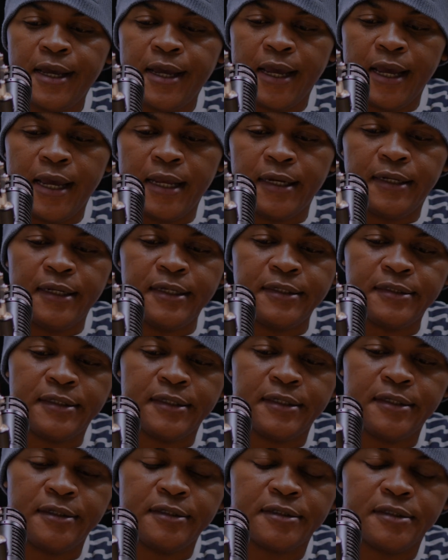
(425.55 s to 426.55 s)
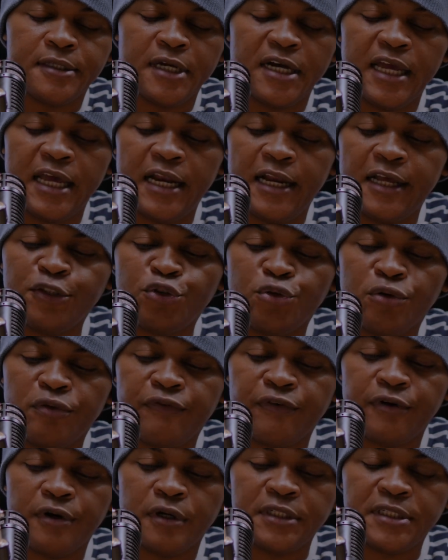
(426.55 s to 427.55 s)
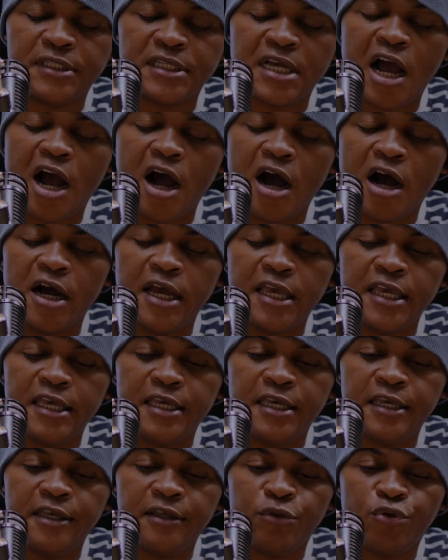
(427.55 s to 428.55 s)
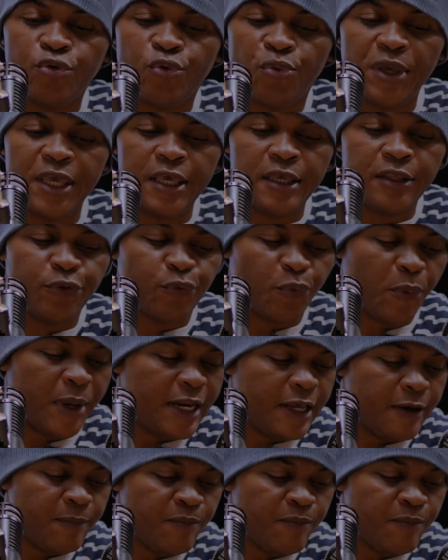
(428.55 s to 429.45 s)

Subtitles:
and this is the Electro-Voice RE320.